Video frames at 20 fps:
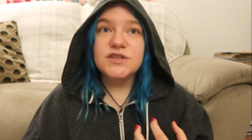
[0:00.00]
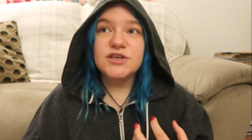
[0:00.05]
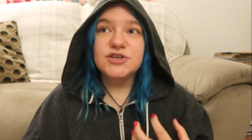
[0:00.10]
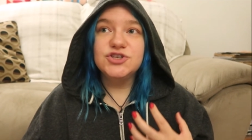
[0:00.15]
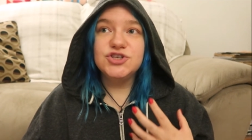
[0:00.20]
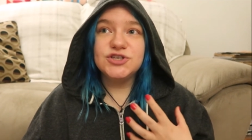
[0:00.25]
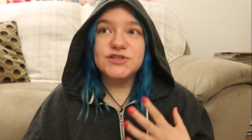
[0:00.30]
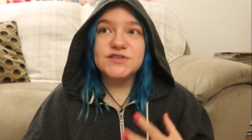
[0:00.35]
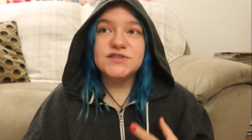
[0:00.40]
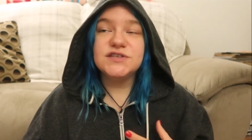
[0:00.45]

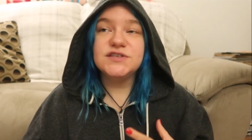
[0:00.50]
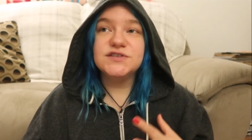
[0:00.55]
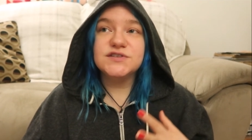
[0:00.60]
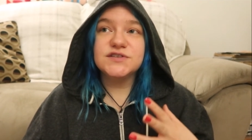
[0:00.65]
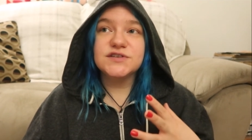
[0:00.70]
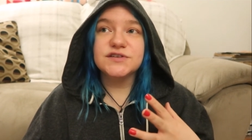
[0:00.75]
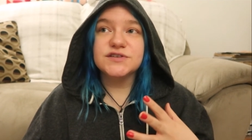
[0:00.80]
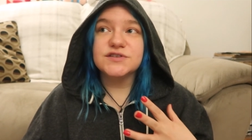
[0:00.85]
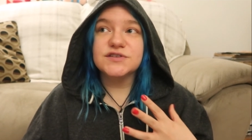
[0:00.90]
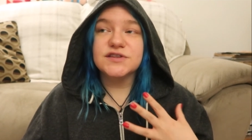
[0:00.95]
she
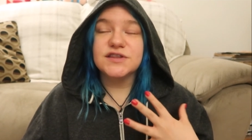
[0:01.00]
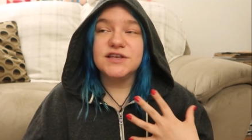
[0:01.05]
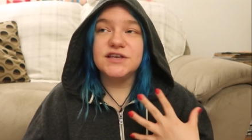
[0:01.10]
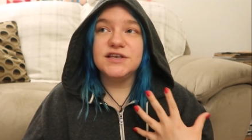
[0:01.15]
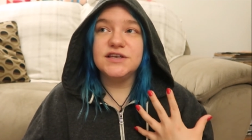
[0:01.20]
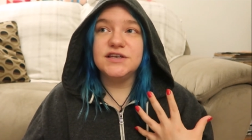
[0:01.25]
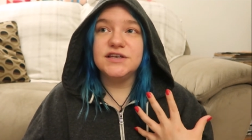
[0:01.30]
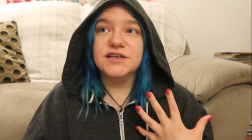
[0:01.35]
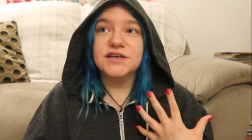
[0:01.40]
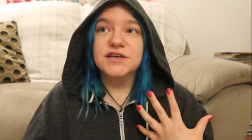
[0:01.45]
sees
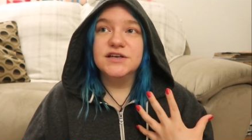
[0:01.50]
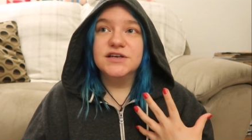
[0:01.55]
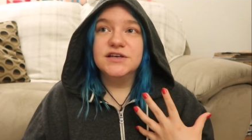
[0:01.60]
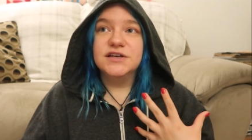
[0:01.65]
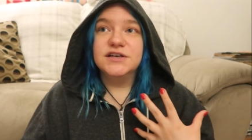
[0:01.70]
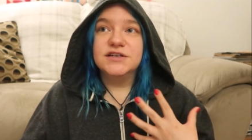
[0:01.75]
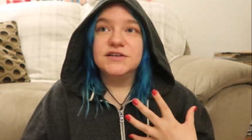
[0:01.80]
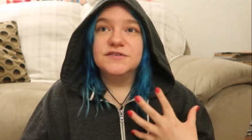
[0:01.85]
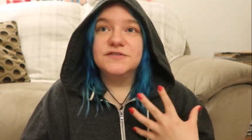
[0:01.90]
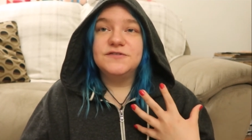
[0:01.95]
the
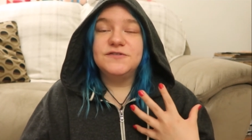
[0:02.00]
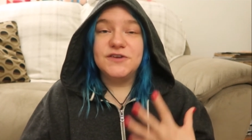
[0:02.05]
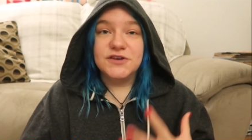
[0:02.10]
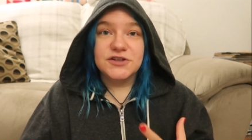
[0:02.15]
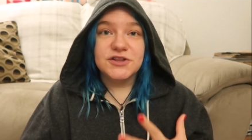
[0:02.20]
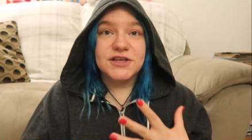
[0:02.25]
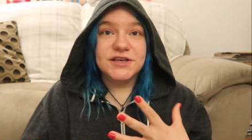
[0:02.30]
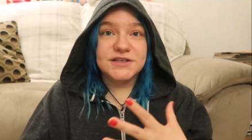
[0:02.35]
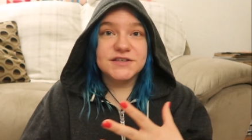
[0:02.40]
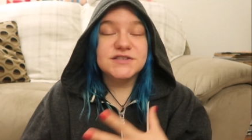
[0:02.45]

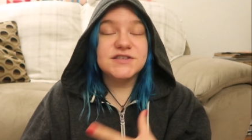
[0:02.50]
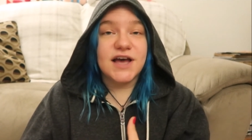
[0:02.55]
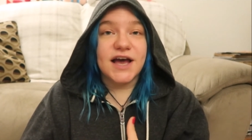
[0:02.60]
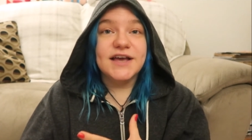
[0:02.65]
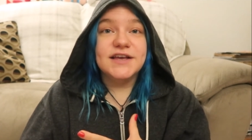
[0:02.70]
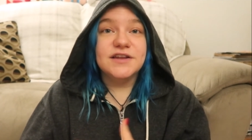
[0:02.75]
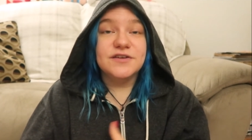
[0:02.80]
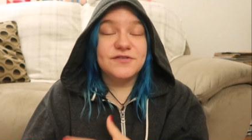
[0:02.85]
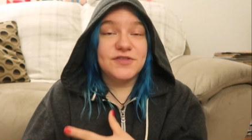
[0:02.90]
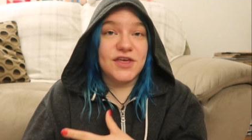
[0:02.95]
feeling
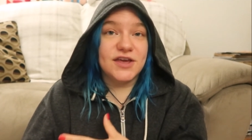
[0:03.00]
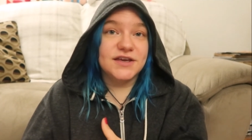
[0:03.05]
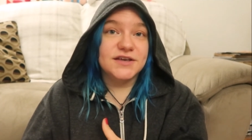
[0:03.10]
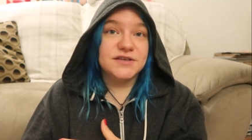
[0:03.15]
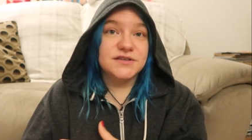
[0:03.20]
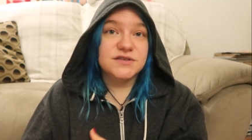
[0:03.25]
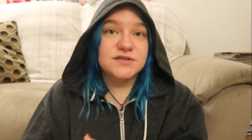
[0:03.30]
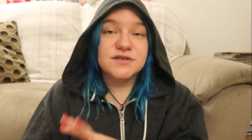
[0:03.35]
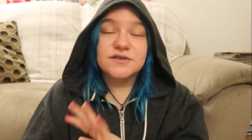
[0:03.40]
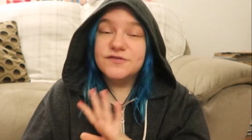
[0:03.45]
side of
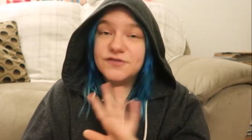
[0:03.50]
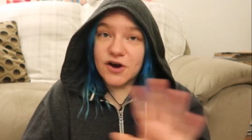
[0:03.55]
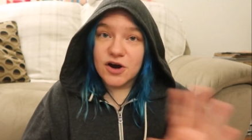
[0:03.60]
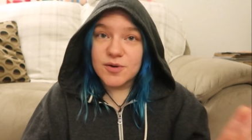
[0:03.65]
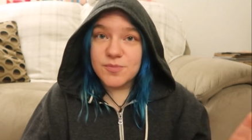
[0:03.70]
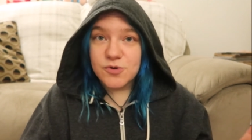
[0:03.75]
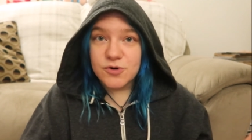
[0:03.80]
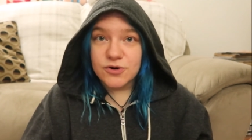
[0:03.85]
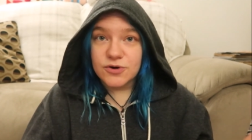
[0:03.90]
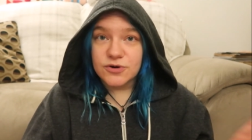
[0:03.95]
things far
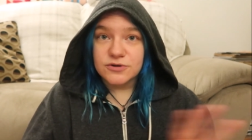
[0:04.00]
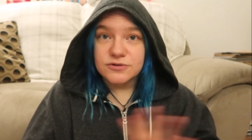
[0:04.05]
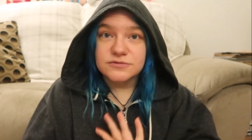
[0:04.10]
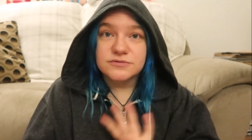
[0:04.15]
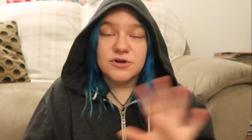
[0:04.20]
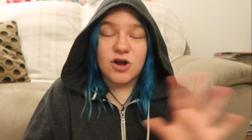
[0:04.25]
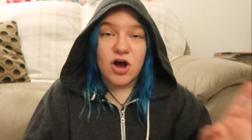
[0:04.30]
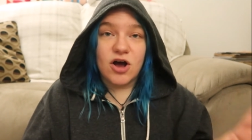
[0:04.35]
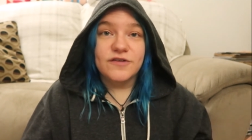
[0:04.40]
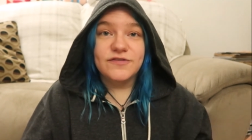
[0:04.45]
more
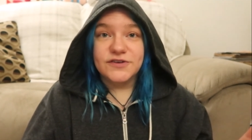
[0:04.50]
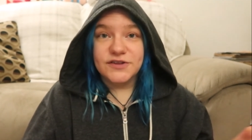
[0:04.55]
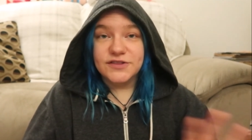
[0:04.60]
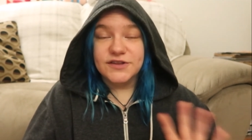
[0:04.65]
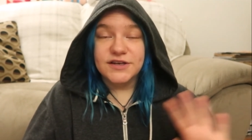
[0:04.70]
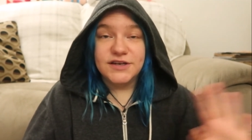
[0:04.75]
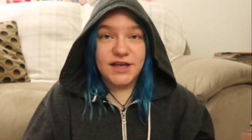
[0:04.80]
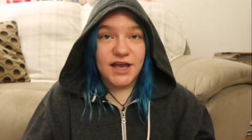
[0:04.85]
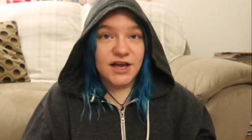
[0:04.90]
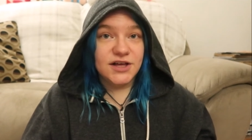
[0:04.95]
often
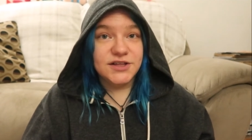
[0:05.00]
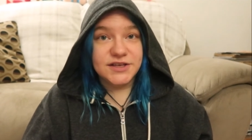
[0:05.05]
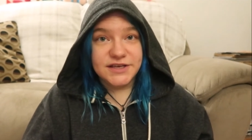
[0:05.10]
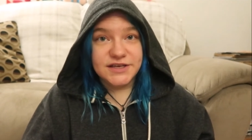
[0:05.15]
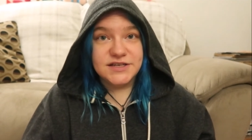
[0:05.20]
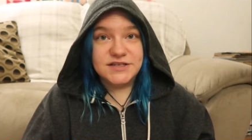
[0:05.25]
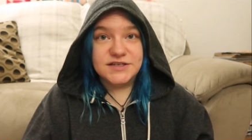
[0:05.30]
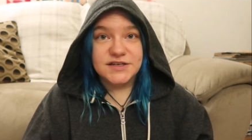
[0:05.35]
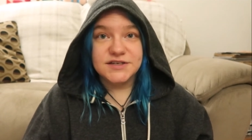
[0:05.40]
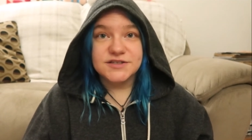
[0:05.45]
than
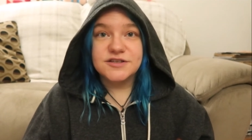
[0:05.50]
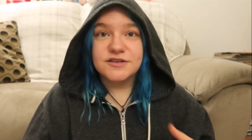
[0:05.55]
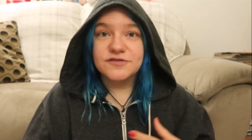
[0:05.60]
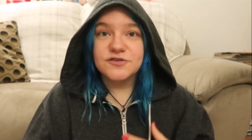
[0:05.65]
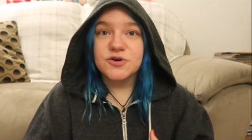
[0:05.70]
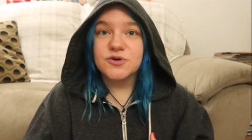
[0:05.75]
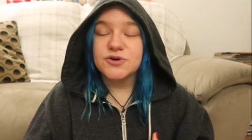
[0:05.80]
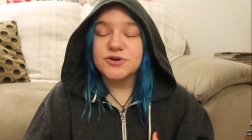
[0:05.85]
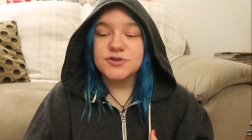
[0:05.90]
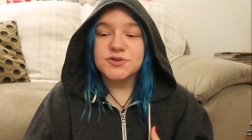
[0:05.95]
Elliot does, of
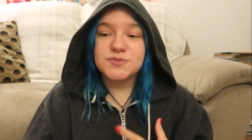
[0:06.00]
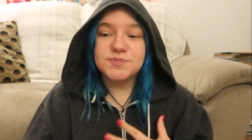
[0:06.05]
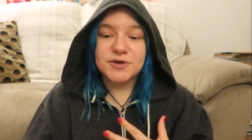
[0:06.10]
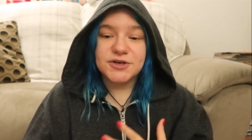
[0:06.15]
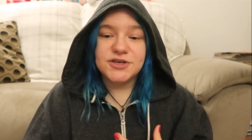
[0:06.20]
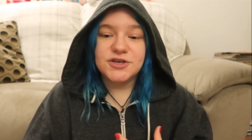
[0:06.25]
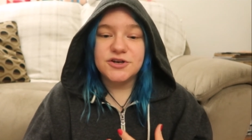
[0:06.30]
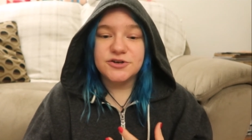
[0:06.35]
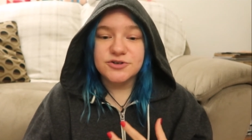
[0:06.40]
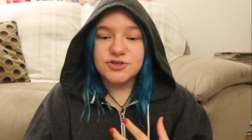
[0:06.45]
course,
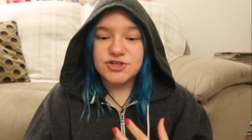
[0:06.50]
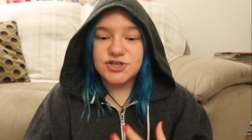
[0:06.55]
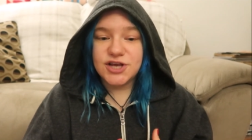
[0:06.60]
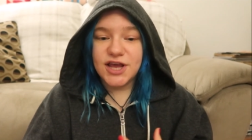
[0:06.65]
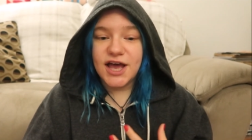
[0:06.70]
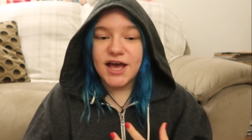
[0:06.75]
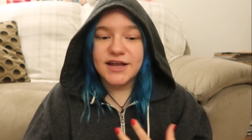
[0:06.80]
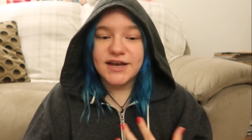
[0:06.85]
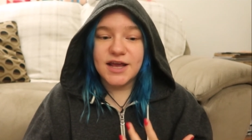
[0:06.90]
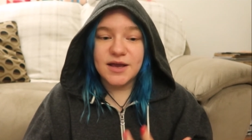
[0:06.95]
but you know, she
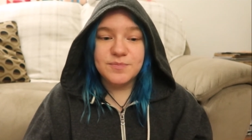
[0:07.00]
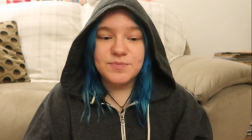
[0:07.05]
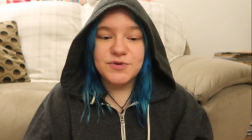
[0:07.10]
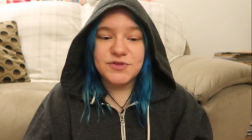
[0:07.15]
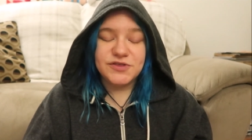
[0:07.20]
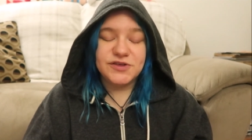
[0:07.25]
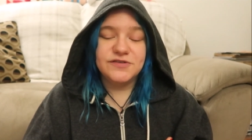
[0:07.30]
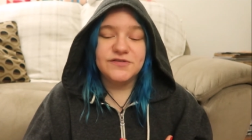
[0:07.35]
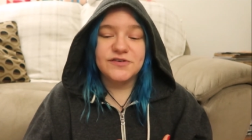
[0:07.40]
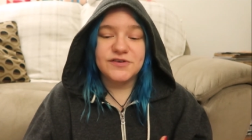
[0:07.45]
had
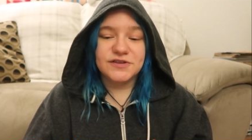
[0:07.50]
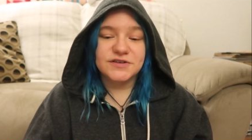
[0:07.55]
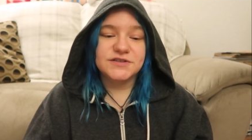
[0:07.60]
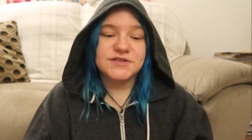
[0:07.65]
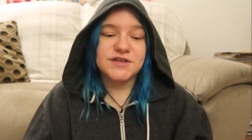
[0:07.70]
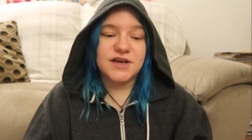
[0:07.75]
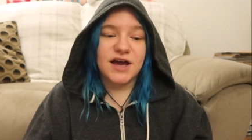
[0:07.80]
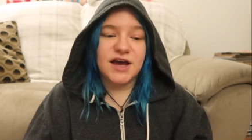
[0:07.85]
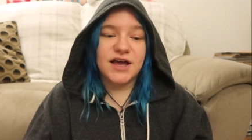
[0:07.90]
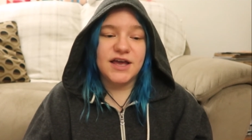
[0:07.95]
empathy for this
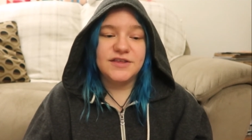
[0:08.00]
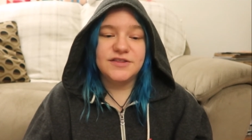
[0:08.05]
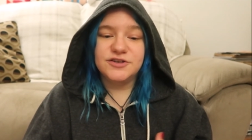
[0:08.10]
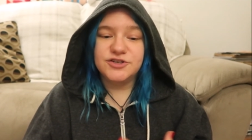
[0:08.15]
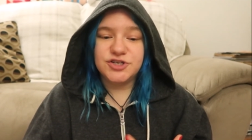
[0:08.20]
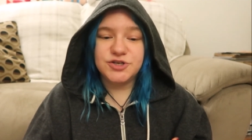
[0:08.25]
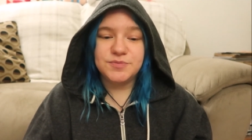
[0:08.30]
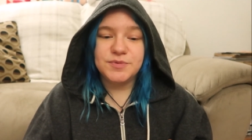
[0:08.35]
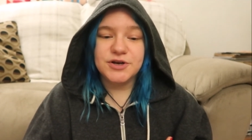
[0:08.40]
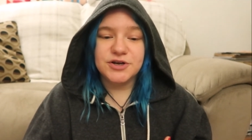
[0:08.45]
guy that
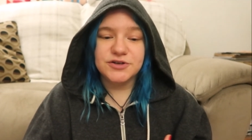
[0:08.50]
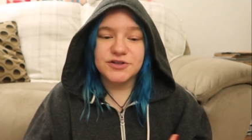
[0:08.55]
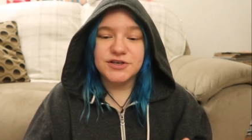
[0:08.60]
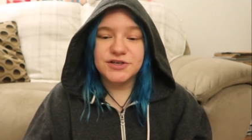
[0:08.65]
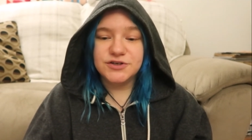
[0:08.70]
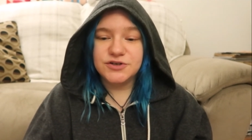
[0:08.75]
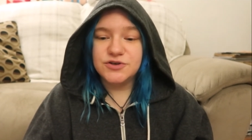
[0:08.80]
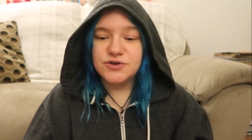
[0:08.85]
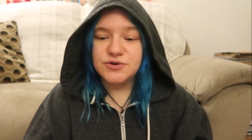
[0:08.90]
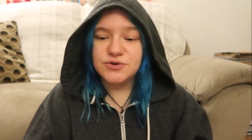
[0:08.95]
she barely
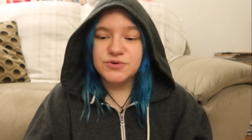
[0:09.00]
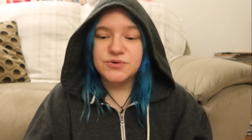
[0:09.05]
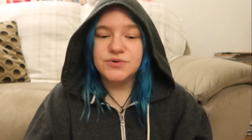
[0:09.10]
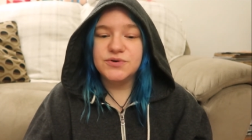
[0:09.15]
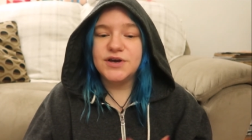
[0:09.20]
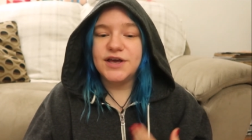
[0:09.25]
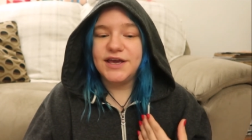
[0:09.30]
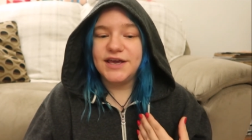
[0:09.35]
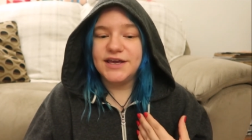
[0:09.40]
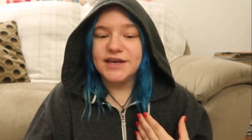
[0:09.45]
knew
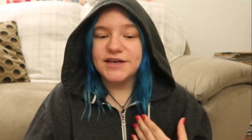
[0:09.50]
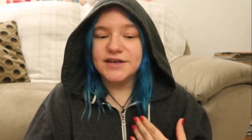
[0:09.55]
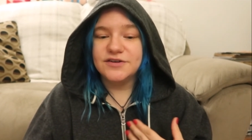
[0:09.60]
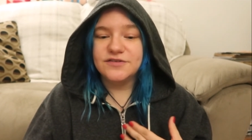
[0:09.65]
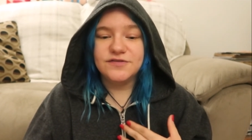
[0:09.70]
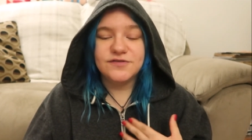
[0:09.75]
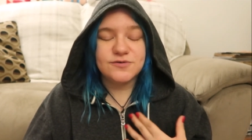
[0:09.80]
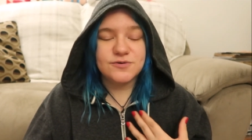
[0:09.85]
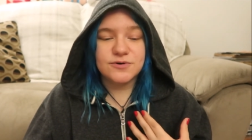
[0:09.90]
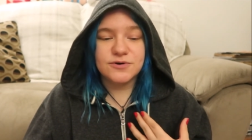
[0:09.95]
and
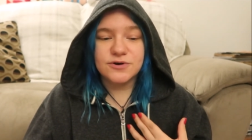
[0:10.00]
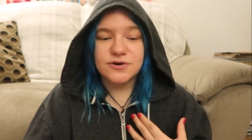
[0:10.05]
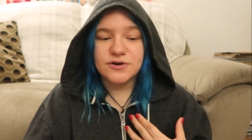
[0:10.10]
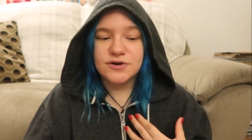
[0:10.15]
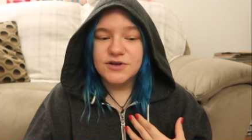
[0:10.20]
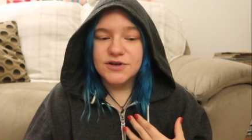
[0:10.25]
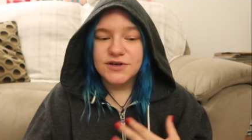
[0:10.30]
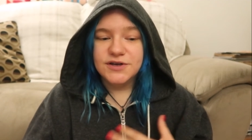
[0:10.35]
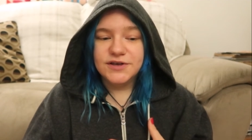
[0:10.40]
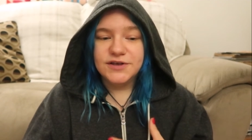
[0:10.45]
for
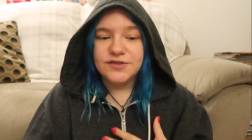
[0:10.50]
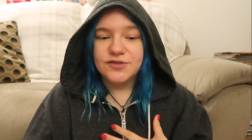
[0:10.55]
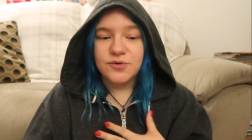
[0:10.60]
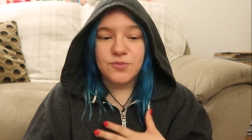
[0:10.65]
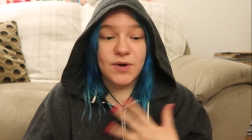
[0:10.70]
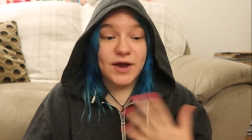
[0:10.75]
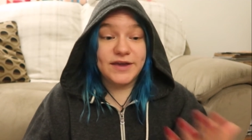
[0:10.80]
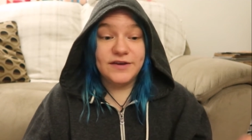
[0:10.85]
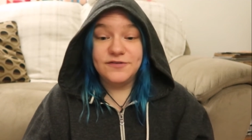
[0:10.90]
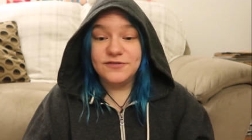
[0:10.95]
the
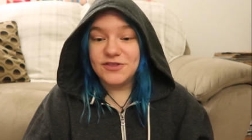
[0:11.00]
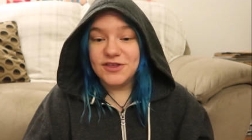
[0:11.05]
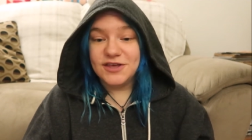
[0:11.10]
wife